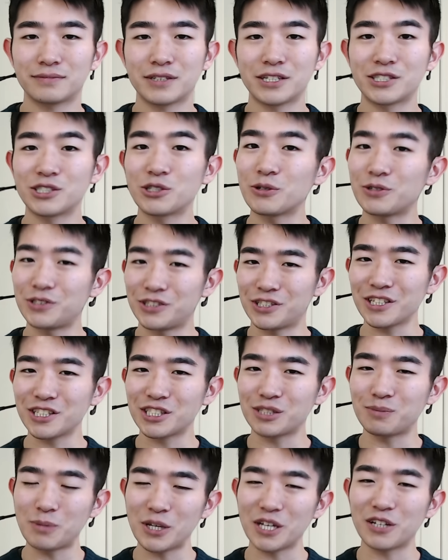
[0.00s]
So
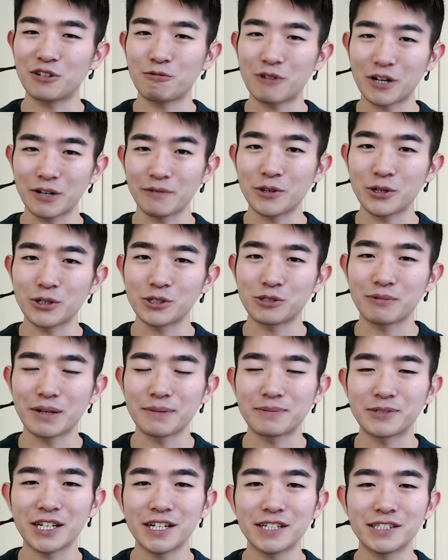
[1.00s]
just pick one of those
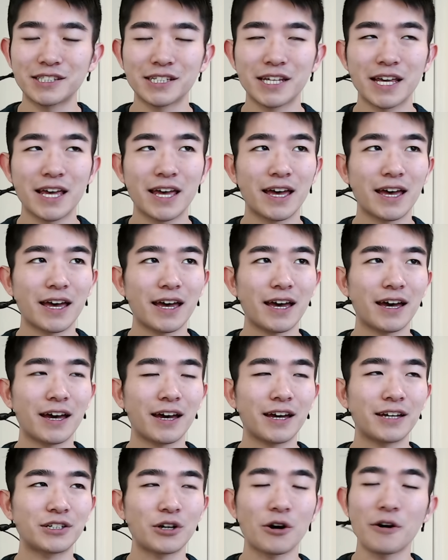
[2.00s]
websites,
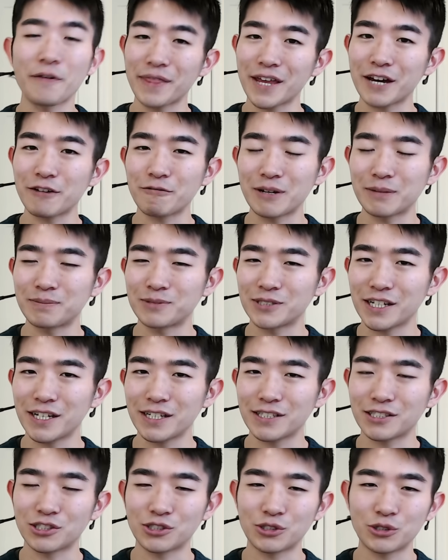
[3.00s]
and on that
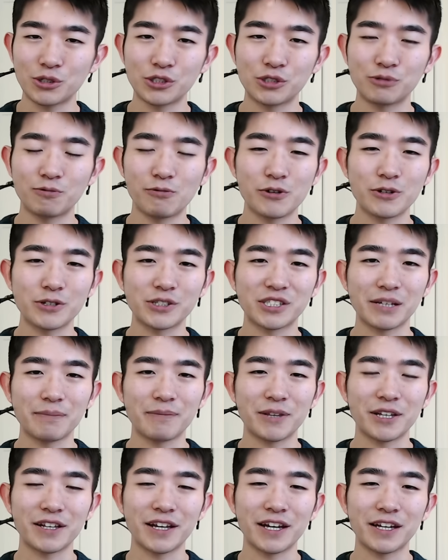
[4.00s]
website search for
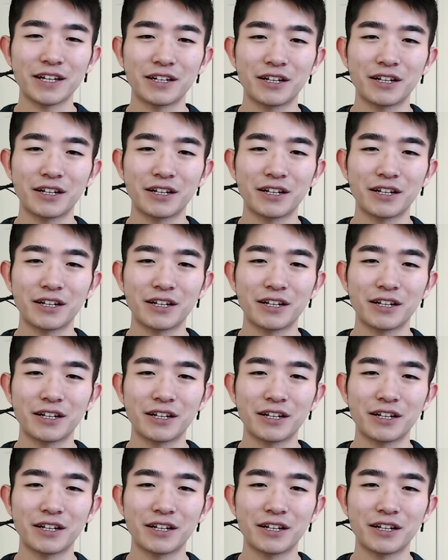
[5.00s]
something like